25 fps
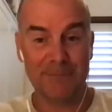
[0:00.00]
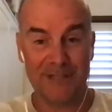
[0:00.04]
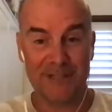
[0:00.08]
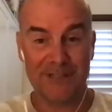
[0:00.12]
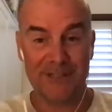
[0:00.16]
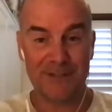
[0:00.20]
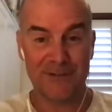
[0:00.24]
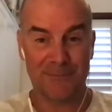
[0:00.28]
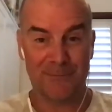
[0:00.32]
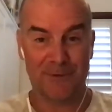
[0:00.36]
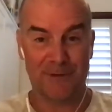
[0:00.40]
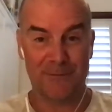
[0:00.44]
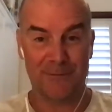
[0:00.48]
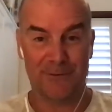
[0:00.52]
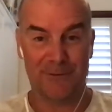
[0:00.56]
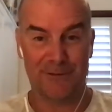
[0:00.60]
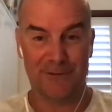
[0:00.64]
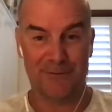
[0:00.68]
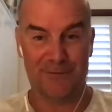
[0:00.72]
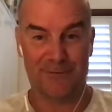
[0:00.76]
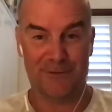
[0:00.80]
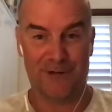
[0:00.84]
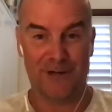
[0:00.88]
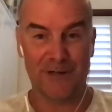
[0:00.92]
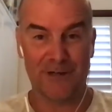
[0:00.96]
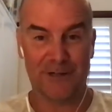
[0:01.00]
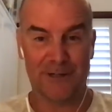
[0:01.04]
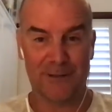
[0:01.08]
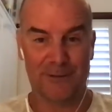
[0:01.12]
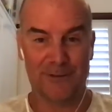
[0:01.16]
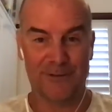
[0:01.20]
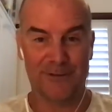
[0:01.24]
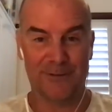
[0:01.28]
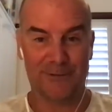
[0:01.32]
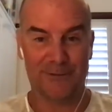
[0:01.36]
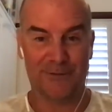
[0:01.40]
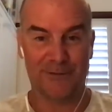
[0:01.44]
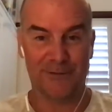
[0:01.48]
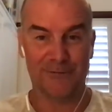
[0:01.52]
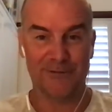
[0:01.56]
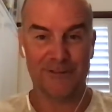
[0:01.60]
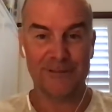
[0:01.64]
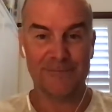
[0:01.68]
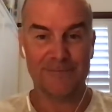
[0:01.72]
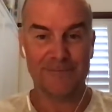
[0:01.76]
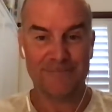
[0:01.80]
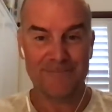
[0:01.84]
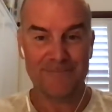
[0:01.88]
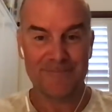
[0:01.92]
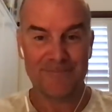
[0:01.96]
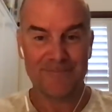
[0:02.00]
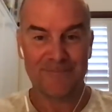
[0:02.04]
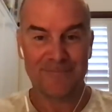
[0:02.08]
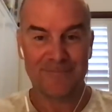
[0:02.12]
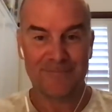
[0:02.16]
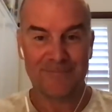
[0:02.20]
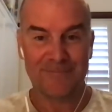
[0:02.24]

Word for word: you seen pictures of people that have drunk colloidal silver?